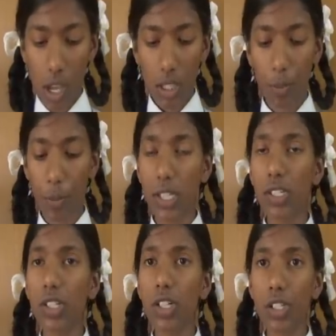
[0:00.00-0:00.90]
The
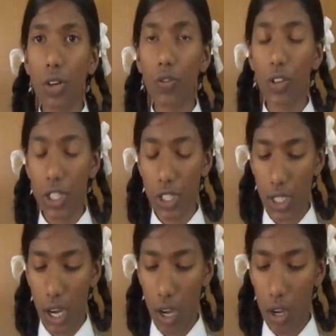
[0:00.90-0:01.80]
President of
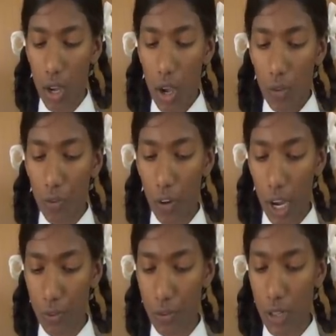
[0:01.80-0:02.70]
India
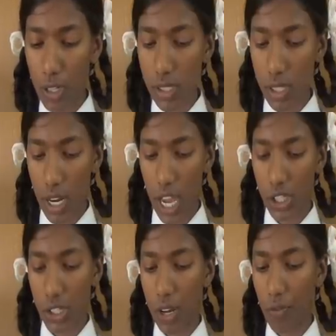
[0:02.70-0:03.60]
unfolds the
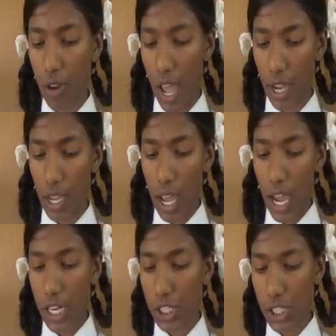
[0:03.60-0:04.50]
national flag
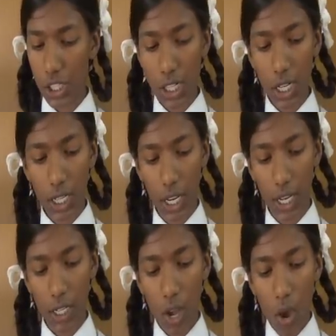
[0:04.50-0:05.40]
at India
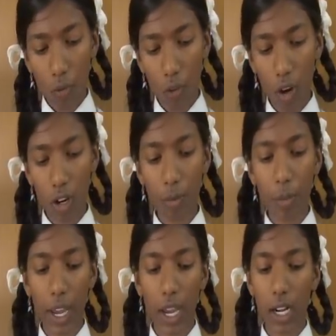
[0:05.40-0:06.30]
Gate, followed
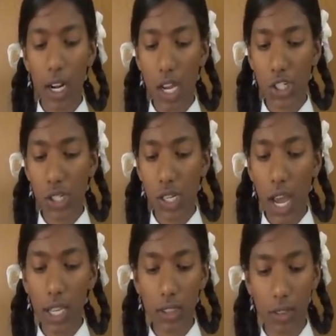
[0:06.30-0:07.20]
by our national
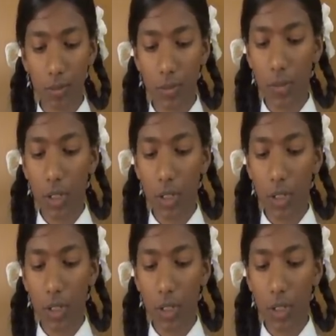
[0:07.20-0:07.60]
anthem.